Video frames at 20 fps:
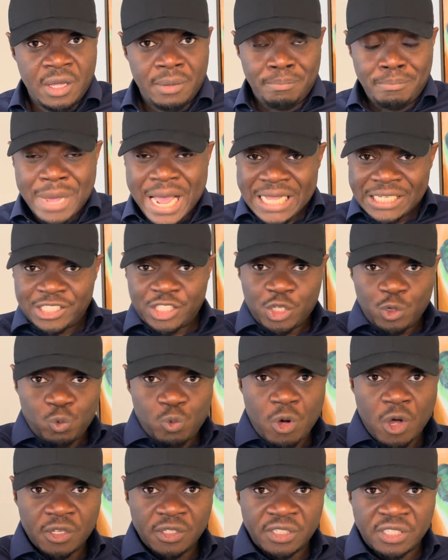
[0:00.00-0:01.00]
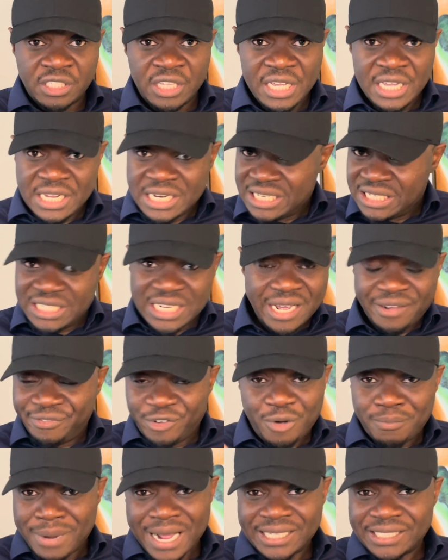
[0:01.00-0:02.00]
Master wants,
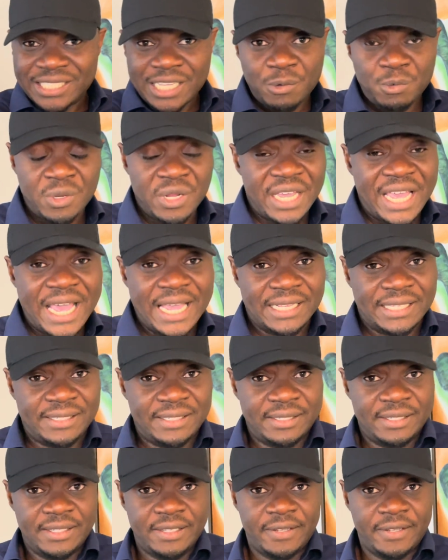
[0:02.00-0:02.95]
therefore master will get.